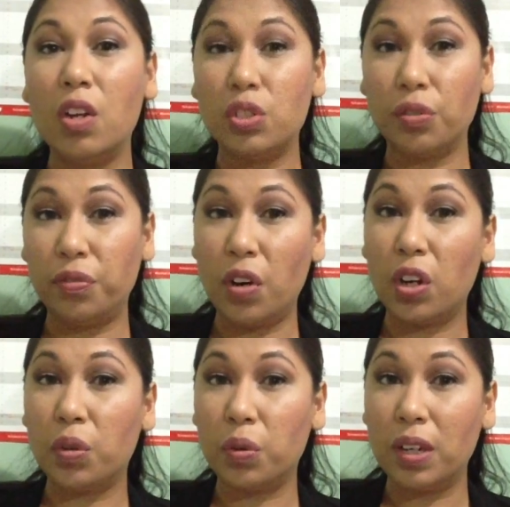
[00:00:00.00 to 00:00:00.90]
to
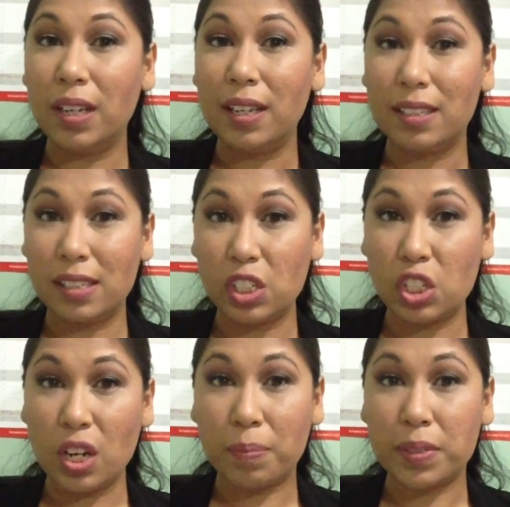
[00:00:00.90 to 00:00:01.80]
follow this
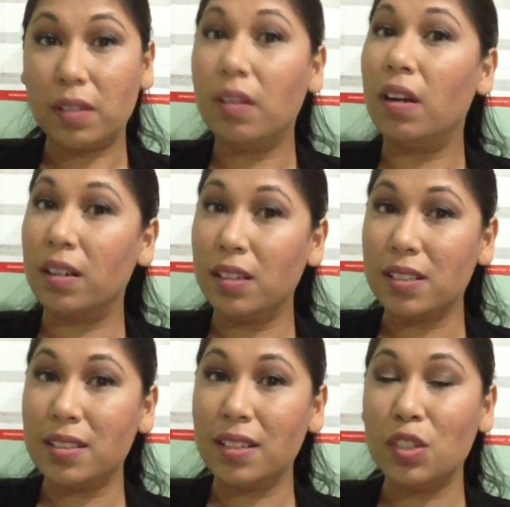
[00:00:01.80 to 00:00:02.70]
chapter on
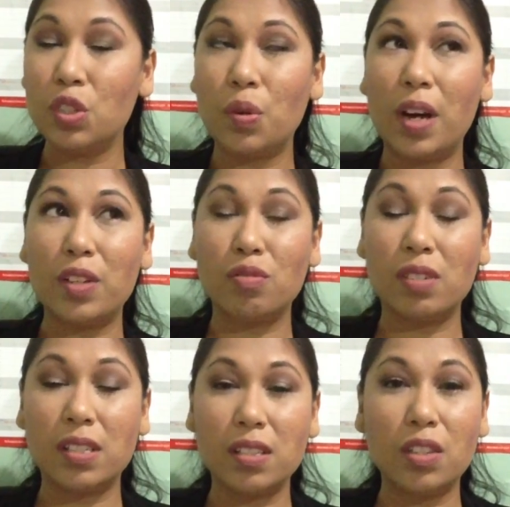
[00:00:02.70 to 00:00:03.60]
listening. So as you
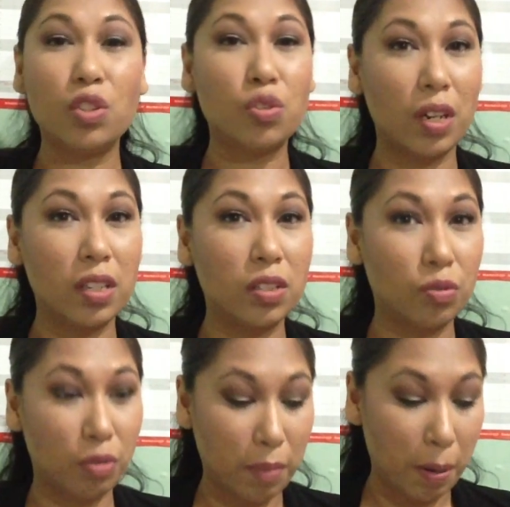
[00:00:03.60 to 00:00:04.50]
listen, you're trying to
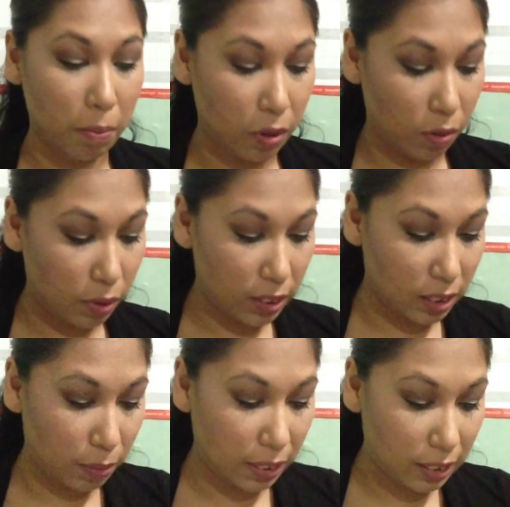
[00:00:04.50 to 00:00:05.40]
remember what
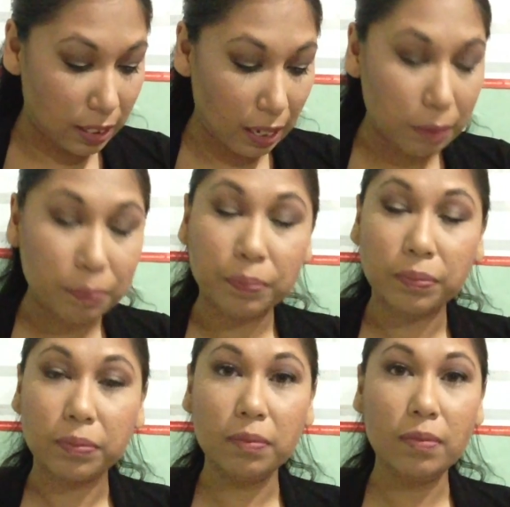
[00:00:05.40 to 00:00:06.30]
is being said.
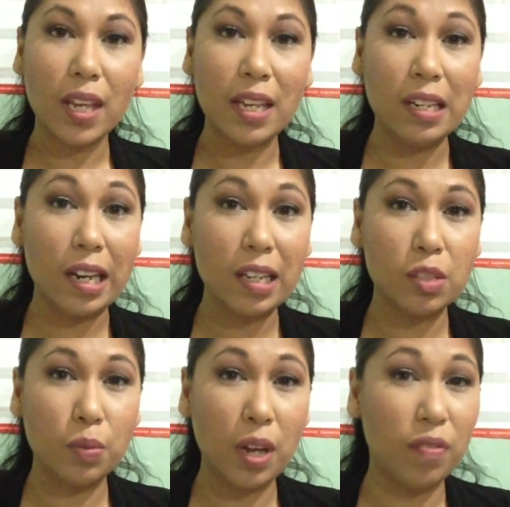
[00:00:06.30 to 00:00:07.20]

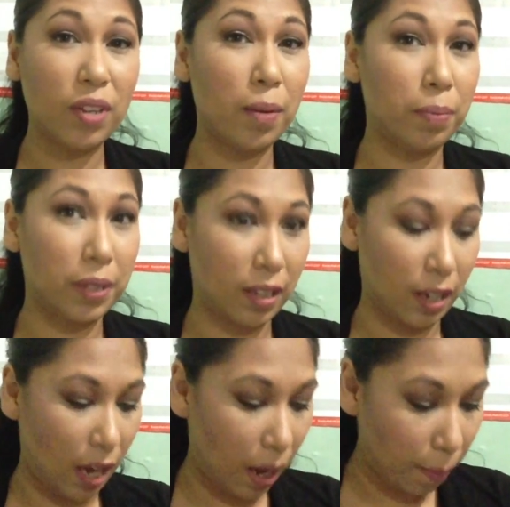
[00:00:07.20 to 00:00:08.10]
Next, we have
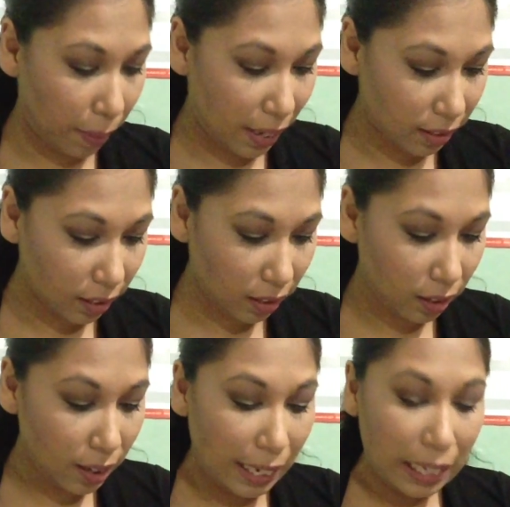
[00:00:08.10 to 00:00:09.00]
empathic
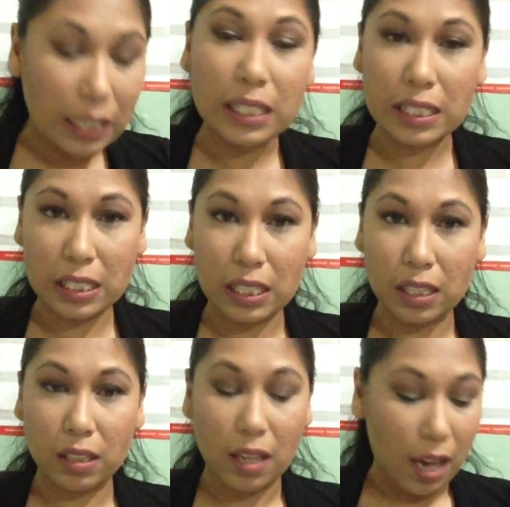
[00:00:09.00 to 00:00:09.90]

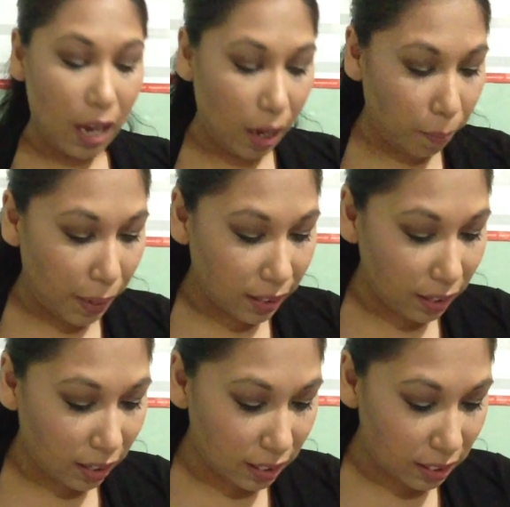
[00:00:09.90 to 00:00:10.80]
listening.
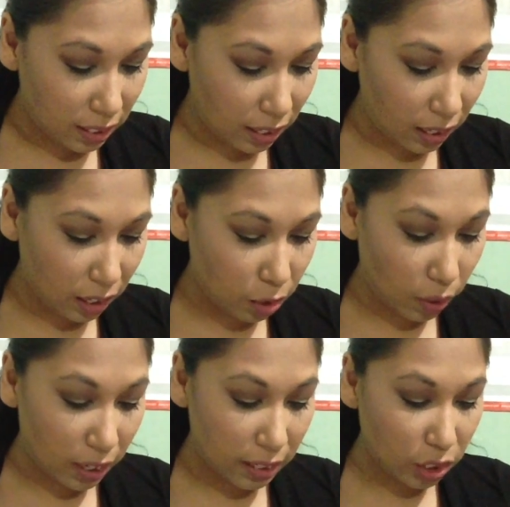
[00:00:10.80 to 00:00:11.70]
Empathic listening is where
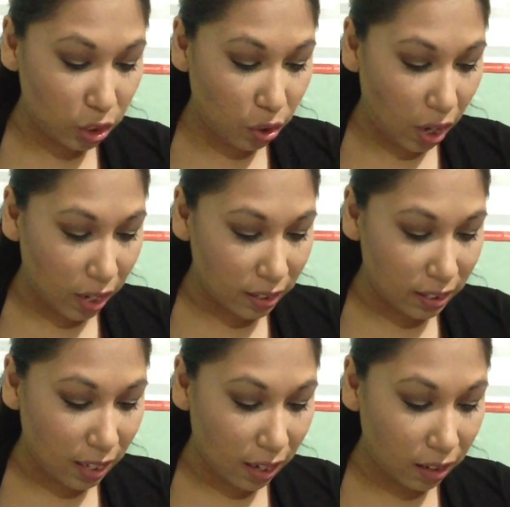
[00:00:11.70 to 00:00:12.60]
you listen to
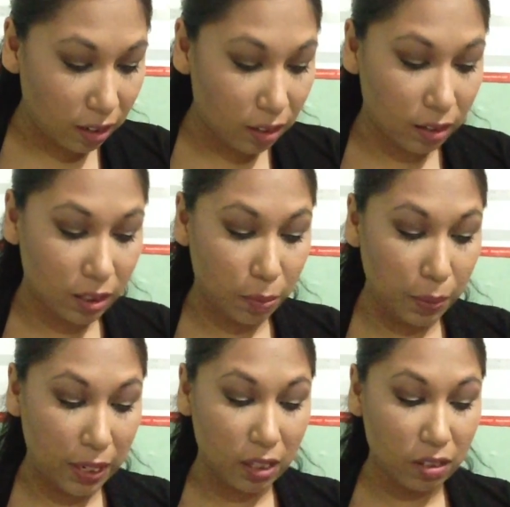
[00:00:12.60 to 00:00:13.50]
understand the
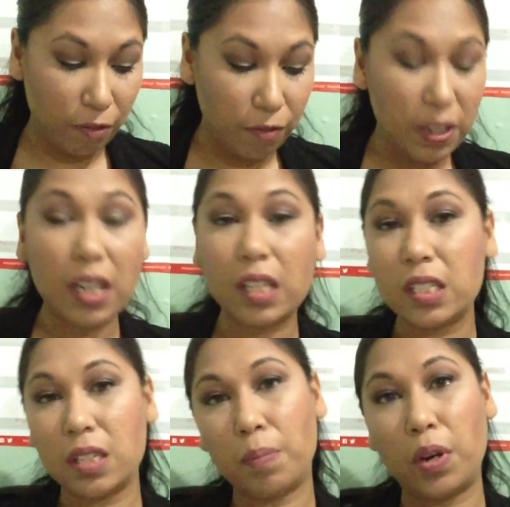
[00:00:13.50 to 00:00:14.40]
speaker's
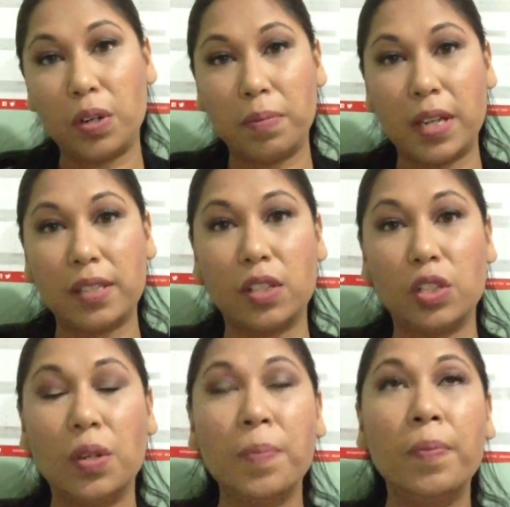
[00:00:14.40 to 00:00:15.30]
feelings about the
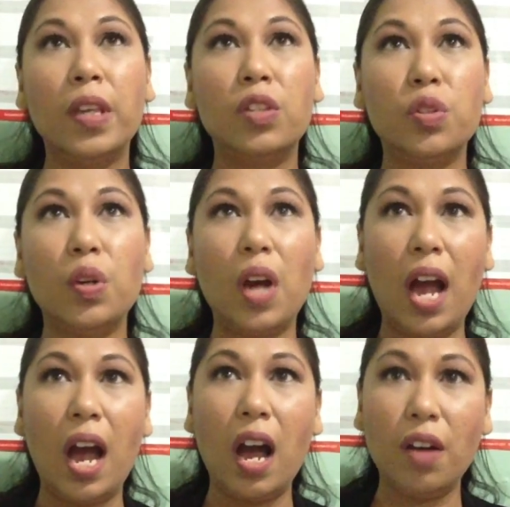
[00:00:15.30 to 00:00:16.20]
message. So you
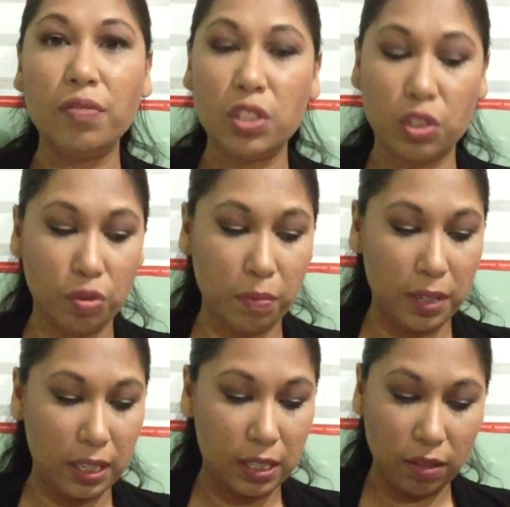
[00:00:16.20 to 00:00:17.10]
have
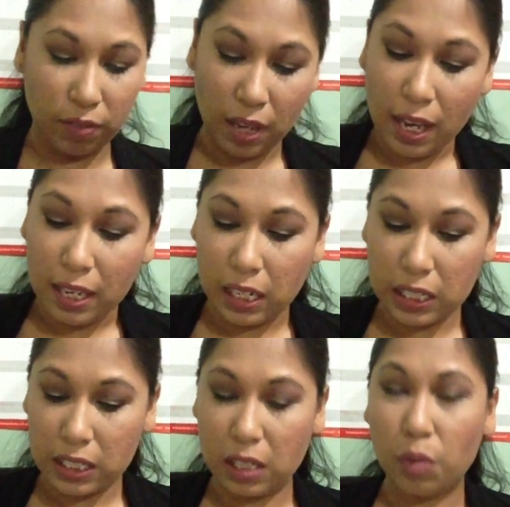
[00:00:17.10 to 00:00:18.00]
discriminative
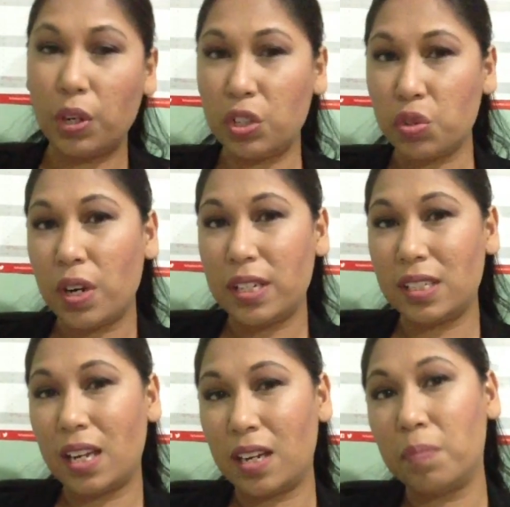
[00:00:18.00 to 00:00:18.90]
listening where you're trying to
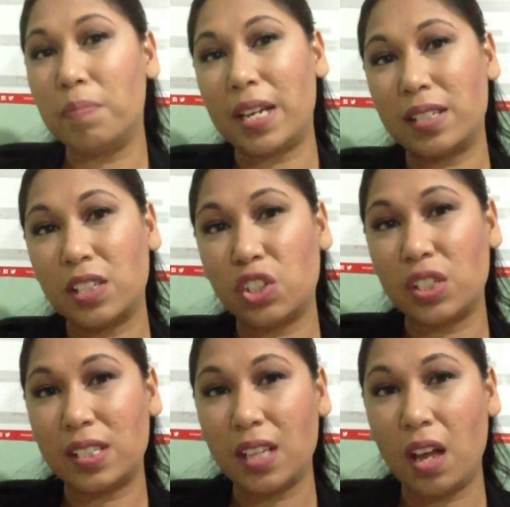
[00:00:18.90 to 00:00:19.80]
get the message
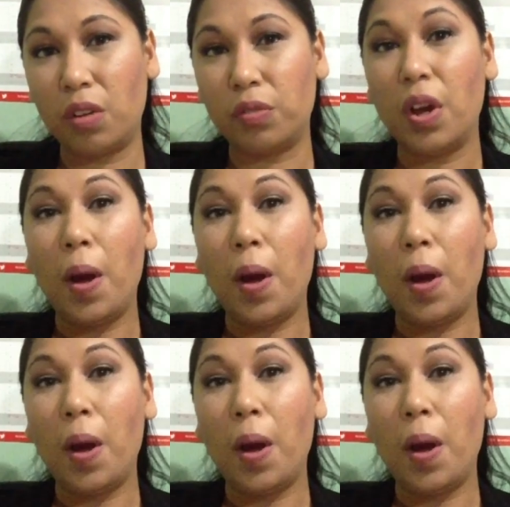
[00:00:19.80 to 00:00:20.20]
itself.